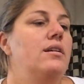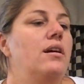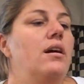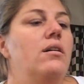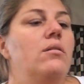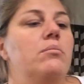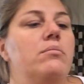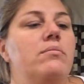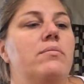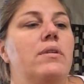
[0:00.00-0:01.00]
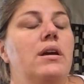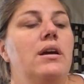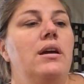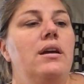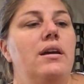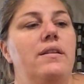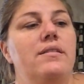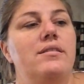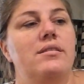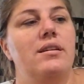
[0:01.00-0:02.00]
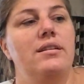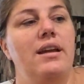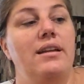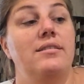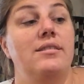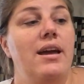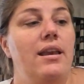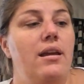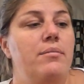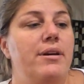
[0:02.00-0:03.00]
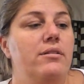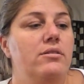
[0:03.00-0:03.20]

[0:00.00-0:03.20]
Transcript: and this contains 10 ml,